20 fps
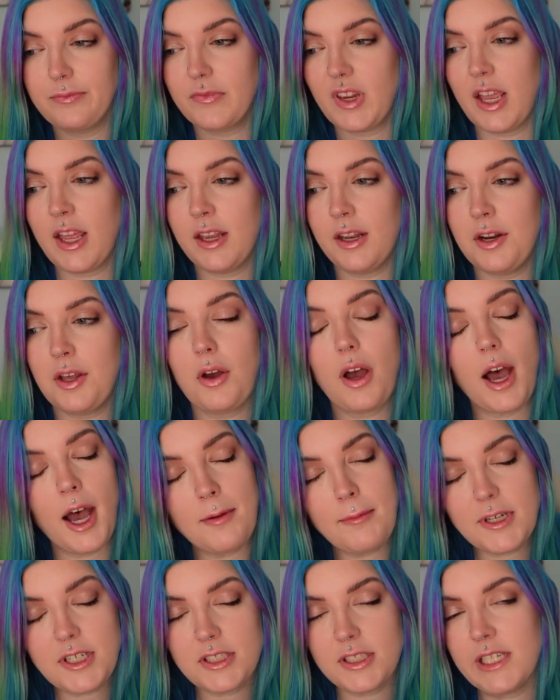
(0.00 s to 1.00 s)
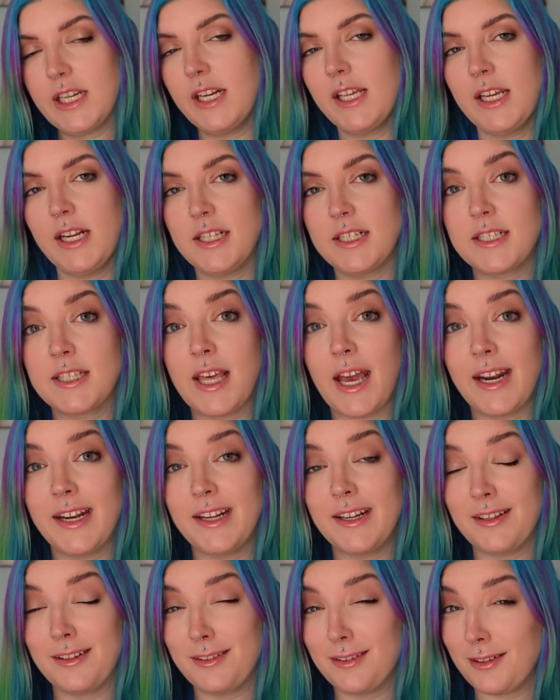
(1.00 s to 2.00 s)
And I'm actually going to get into that
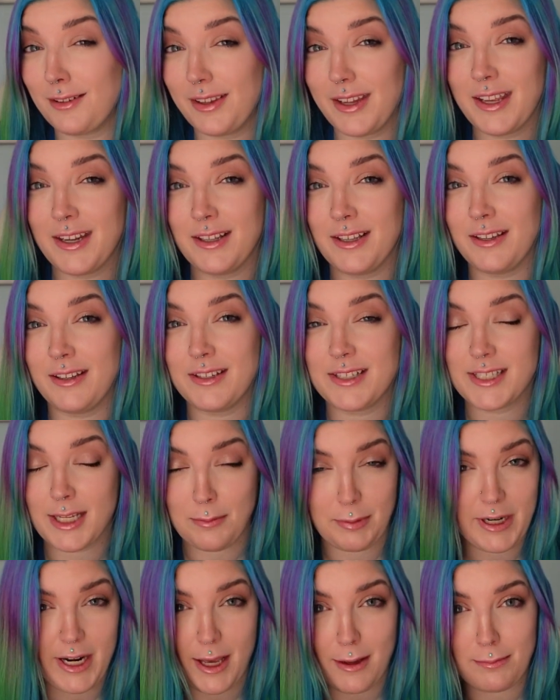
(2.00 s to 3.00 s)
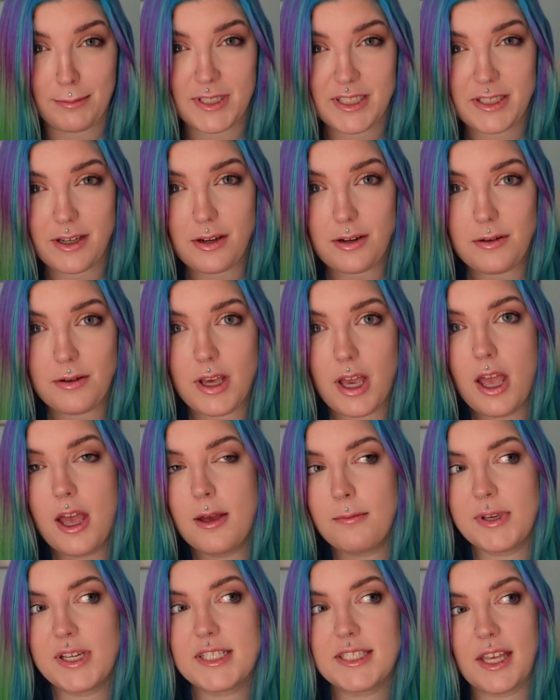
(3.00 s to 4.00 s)
in a separate episode
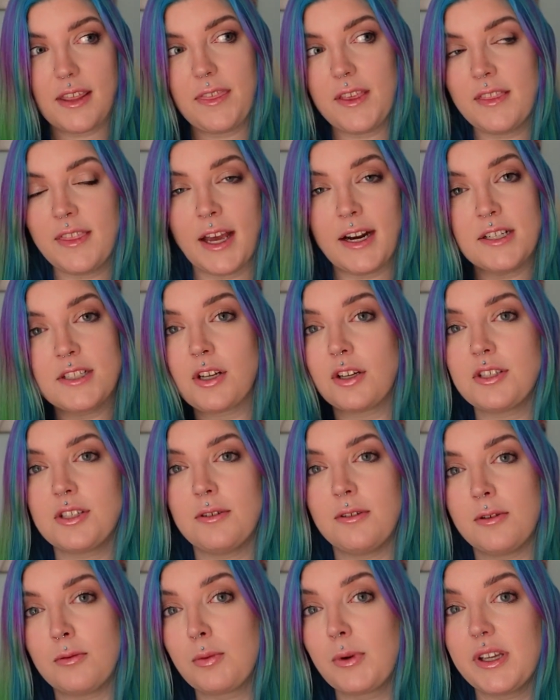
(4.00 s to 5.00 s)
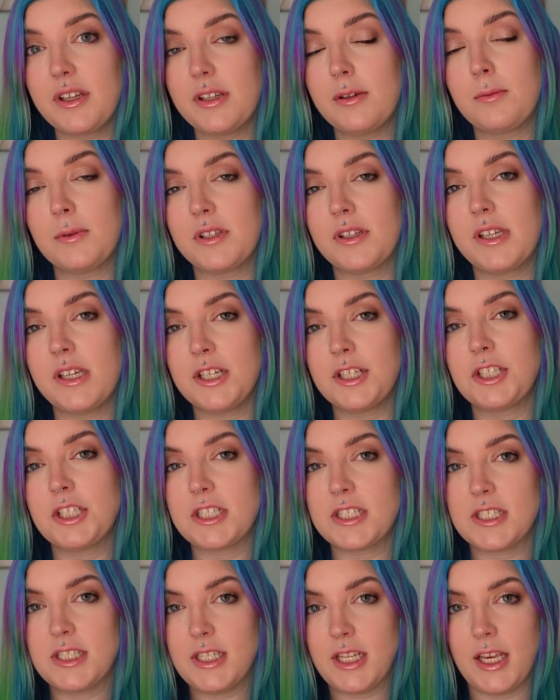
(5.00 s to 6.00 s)
because I think that is also a really
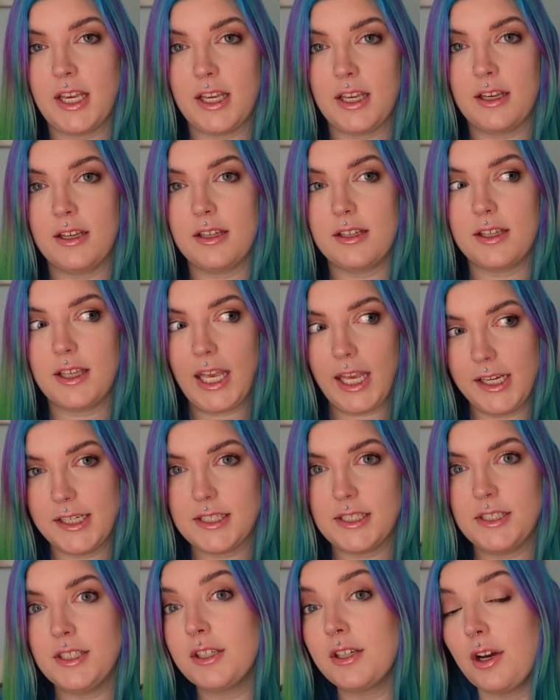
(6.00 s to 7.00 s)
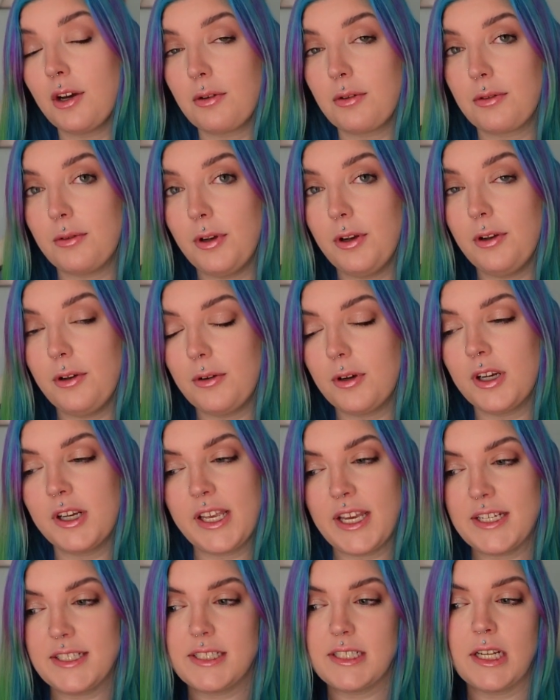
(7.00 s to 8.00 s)
interesting case to go through, or a
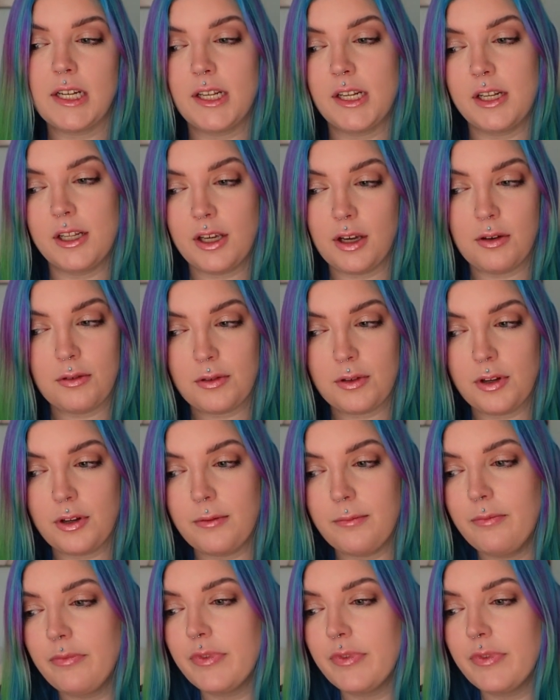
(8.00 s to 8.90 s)
case study to go through.